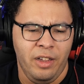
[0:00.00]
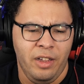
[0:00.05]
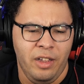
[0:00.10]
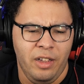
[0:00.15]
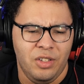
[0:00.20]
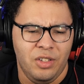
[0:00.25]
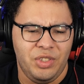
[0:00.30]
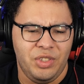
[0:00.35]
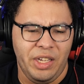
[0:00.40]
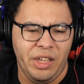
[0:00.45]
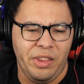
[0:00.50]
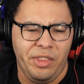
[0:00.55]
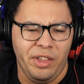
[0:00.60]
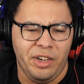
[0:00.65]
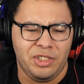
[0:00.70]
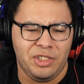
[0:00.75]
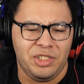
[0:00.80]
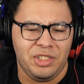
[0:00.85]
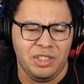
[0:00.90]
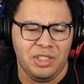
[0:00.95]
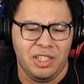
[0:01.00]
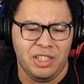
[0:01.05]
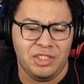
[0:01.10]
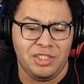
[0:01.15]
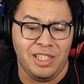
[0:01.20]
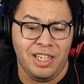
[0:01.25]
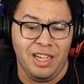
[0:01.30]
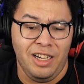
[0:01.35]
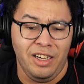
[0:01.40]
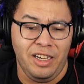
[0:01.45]
said that their
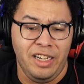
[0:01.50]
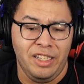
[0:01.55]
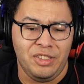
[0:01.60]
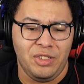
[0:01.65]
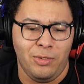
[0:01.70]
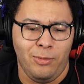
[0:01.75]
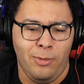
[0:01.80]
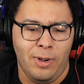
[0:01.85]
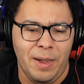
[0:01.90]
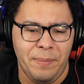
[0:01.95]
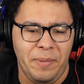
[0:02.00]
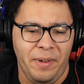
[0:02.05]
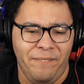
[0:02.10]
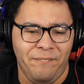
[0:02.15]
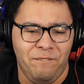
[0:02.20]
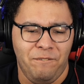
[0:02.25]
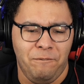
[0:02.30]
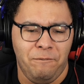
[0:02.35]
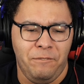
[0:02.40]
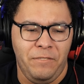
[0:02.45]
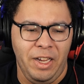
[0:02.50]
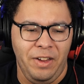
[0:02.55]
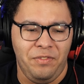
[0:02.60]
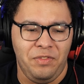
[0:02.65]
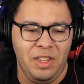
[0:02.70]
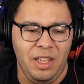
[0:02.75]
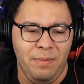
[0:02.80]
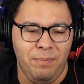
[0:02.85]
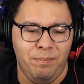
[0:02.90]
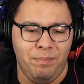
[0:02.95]
child gets a whopping
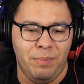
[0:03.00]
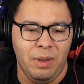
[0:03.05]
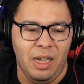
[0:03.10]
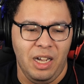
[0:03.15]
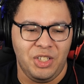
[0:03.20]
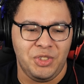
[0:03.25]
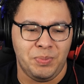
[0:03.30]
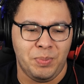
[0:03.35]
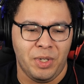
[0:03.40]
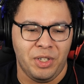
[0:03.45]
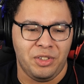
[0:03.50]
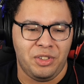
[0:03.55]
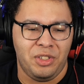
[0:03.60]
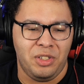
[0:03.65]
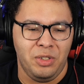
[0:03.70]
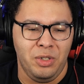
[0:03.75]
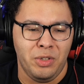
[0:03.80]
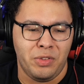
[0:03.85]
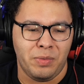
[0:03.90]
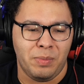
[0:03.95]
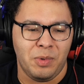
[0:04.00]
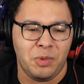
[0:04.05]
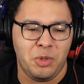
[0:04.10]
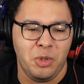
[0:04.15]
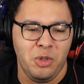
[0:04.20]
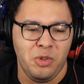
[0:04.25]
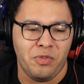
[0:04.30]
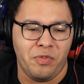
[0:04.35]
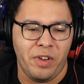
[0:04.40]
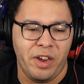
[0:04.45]
$50 per tooth from a
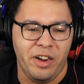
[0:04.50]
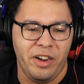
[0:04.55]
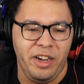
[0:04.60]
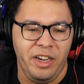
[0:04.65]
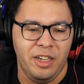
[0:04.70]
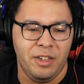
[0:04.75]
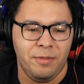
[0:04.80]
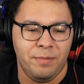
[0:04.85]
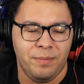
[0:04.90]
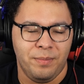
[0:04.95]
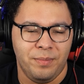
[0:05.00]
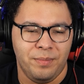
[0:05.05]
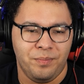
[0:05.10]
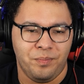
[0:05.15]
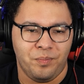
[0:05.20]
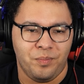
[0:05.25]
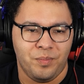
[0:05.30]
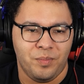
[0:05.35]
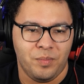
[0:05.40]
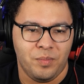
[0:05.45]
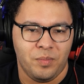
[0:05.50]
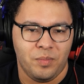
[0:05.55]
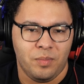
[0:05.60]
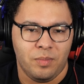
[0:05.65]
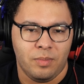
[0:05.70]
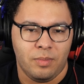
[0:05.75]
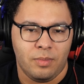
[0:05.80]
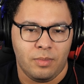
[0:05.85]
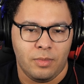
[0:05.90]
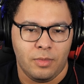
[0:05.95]
tooth fairy.
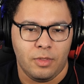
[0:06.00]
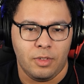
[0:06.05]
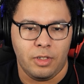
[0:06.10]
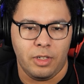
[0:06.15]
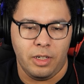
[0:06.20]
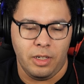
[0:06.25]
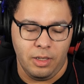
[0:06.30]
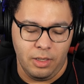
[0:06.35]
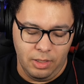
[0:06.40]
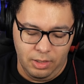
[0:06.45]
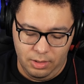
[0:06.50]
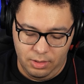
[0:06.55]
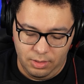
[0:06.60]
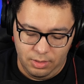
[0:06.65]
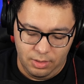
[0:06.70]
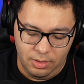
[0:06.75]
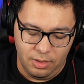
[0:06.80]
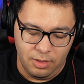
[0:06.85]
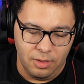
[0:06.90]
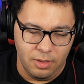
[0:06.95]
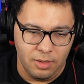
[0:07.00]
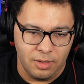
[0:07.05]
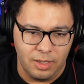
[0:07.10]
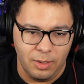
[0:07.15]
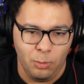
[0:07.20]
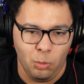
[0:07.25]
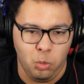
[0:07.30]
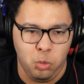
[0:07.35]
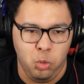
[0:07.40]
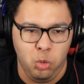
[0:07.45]
Okay.
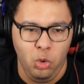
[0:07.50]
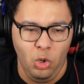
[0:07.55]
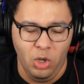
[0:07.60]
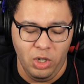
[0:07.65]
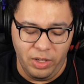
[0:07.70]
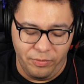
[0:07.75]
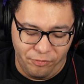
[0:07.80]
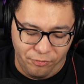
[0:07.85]
Who the?